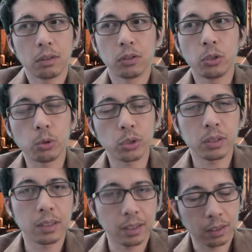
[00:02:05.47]

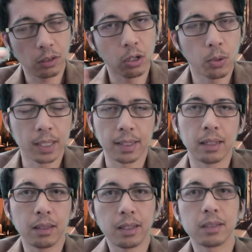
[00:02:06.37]
usually is low on
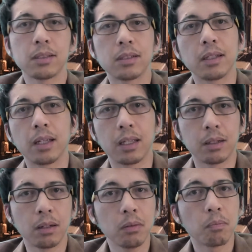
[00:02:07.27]
that list
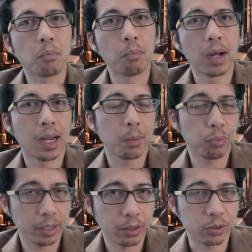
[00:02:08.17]
in my
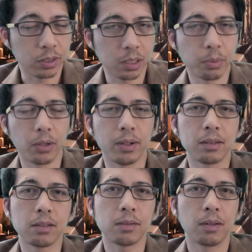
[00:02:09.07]
players'
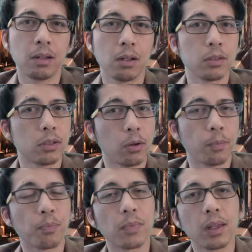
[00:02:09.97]
experience. So
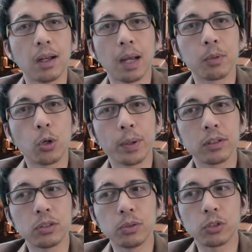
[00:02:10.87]
I'm going
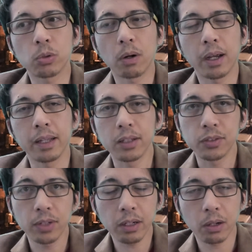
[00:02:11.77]
to try in this
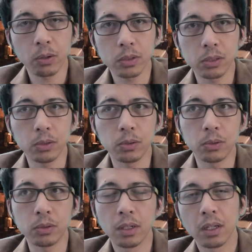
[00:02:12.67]
video
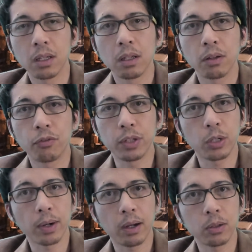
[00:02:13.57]
to
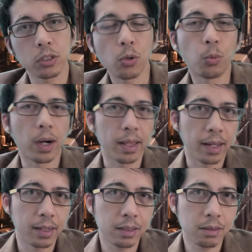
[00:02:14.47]
figure out why
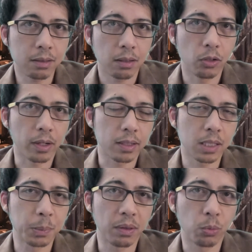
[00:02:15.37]
that is, look at
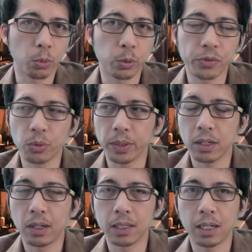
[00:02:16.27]
some of the rules for
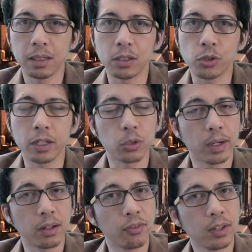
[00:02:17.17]
recall knowledge, and try
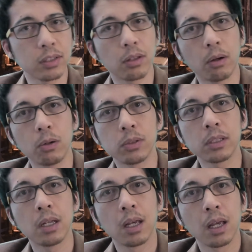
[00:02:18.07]
to fix those
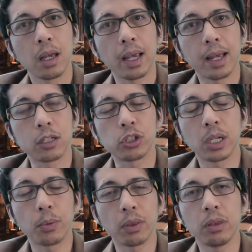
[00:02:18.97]
and
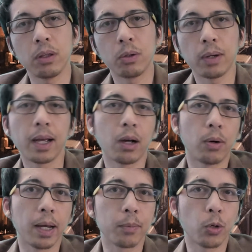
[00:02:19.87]
share with you how
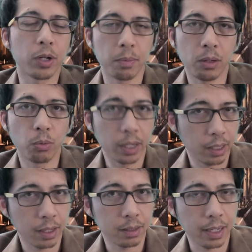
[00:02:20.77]
I'm going to be running
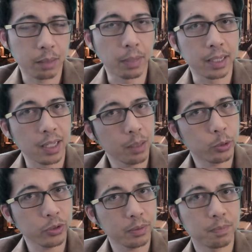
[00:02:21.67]
it at my
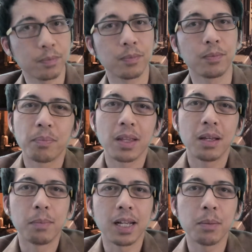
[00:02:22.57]
tables.
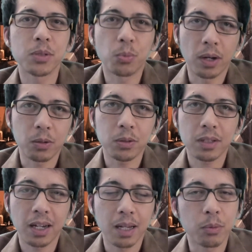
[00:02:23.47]
My name is Ronald,
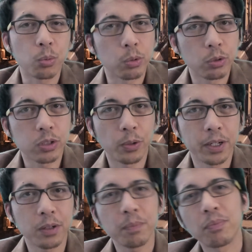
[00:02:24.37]
I am the rules
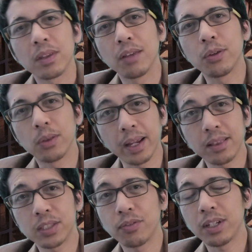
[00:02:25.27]
lawyer. If you like
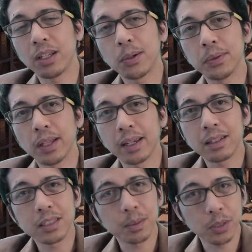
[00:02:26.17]
this video, like
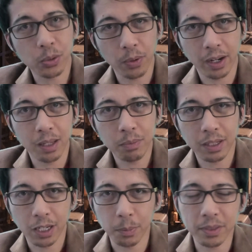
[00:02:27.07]
and subscribe, it
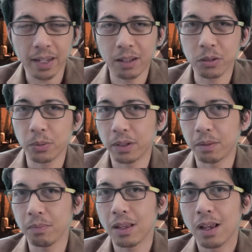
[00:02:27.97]
helps the
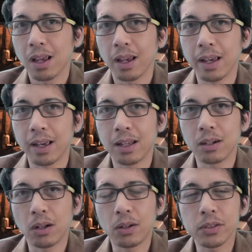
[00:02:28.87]
algorithm, and
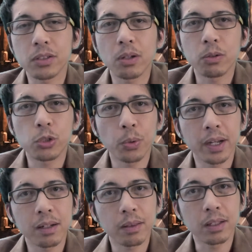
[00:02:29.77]
also
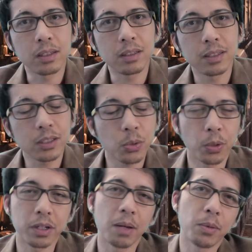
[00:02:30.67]
join the
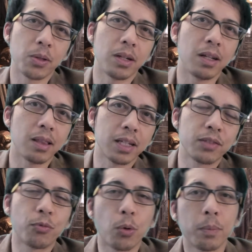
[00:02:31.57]
Discord community that's
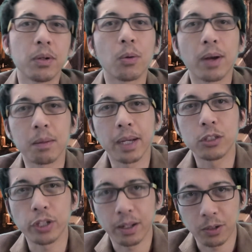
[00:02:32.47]
formed around my
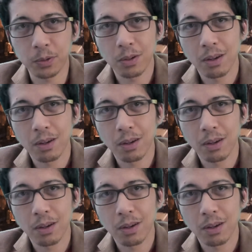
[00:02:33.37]
channel.